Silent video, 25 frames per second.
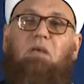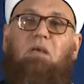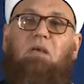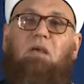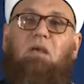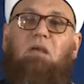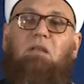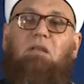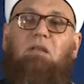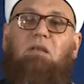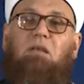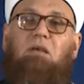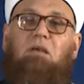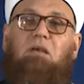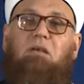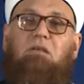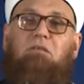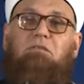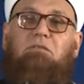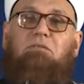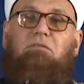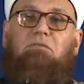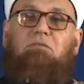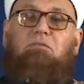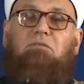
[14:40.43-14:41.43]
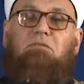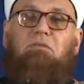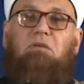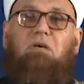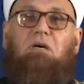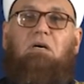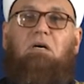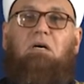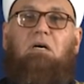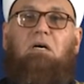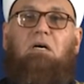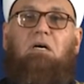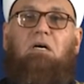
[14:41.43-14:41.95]
in his
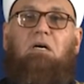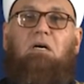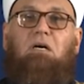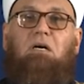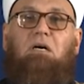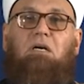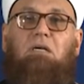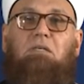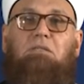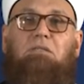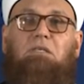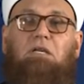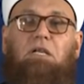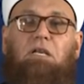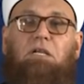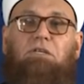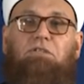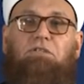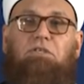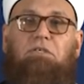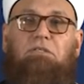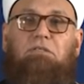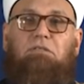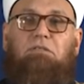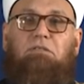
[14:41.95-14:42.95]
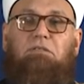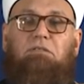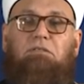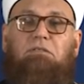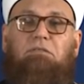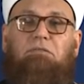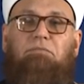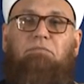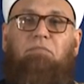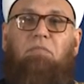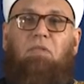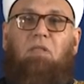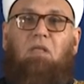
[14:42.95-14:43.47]
narrations.
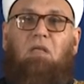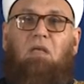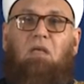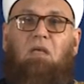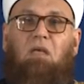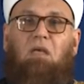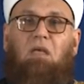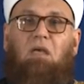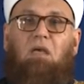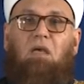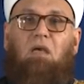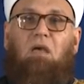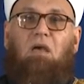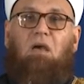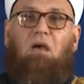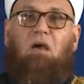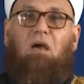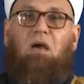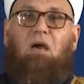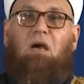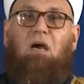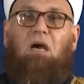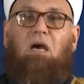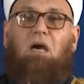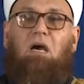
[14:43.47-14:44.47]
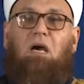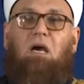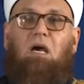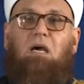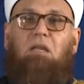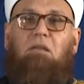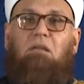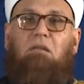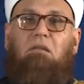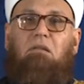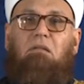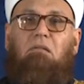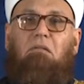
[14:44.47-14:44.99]

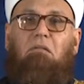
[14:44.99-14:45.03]
And